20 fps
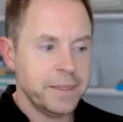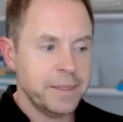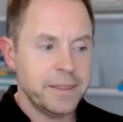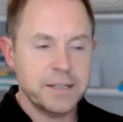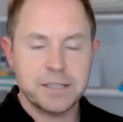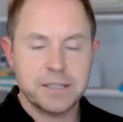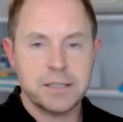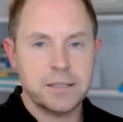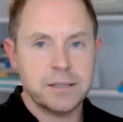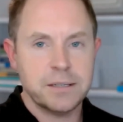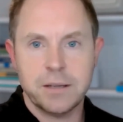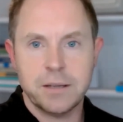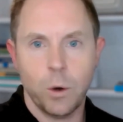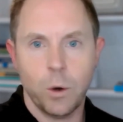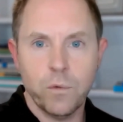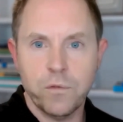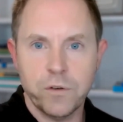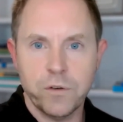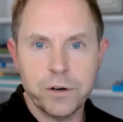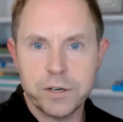this
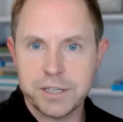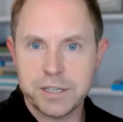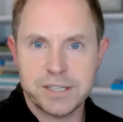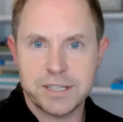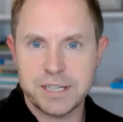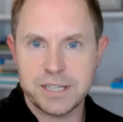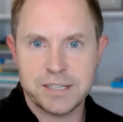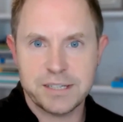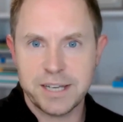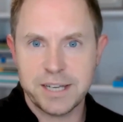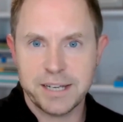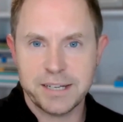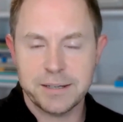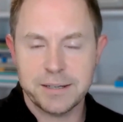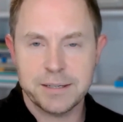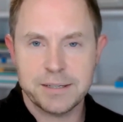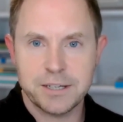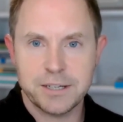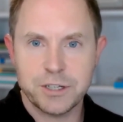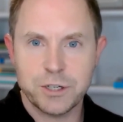overt disease
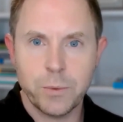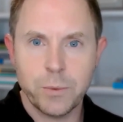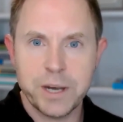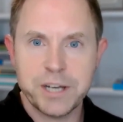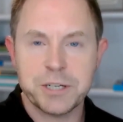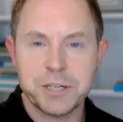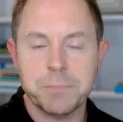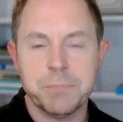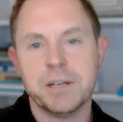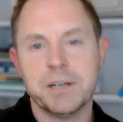state situation,